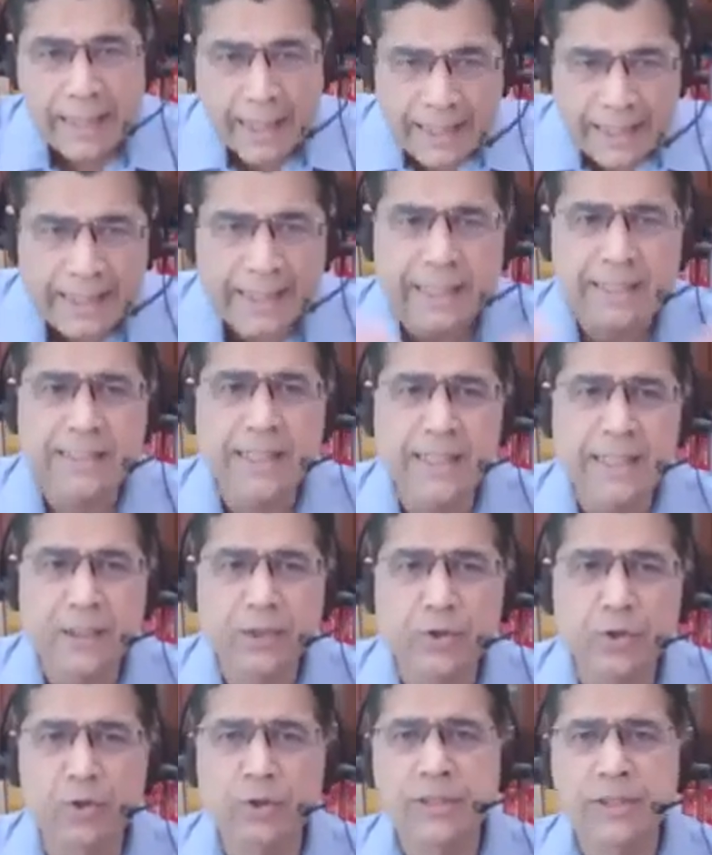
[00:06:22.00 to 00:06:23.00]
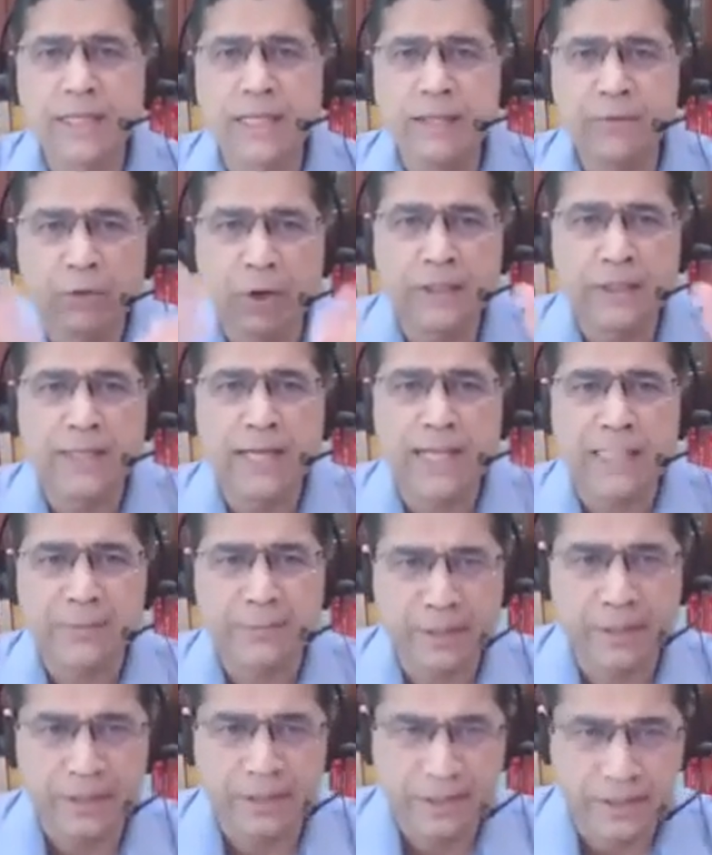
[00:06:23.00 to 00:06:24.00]
Then they said no, they evolved the
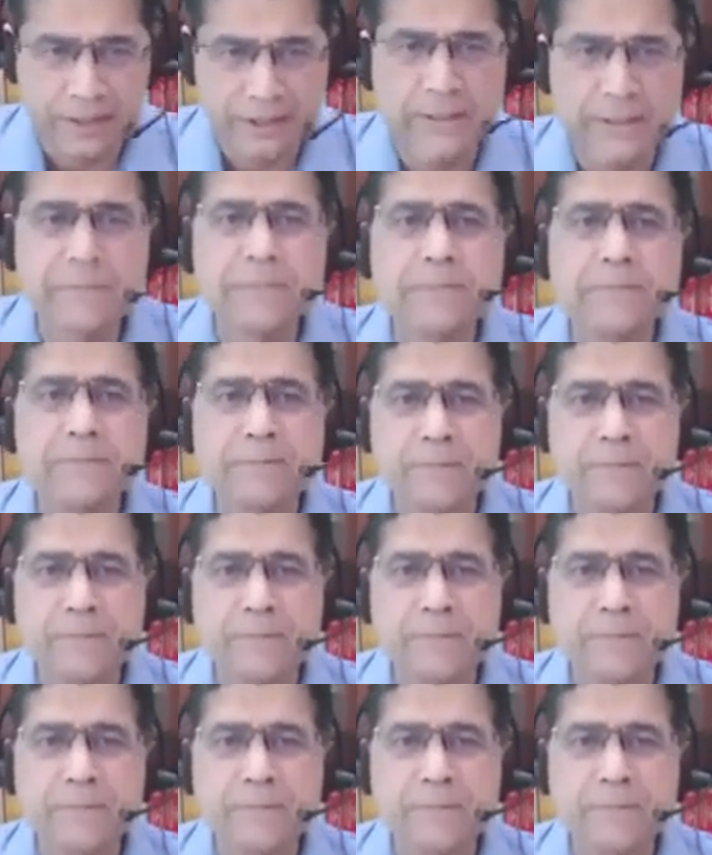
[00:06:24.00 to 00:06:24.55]
aspect theory.